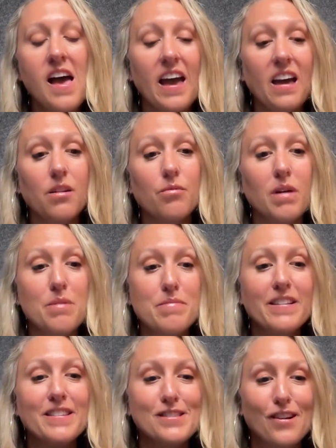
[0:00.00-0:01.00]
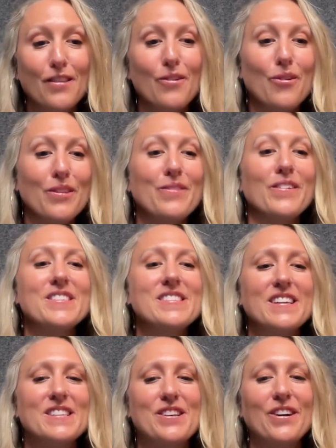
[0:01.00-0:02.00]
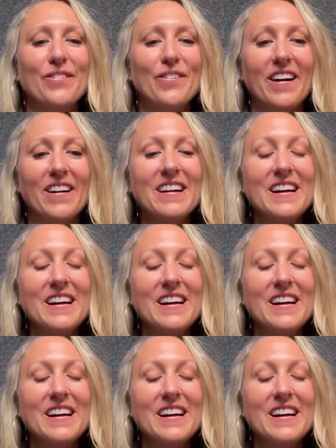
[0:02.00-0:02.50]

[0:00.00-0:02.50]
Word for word: and my mittens are the only ones that she'll wear.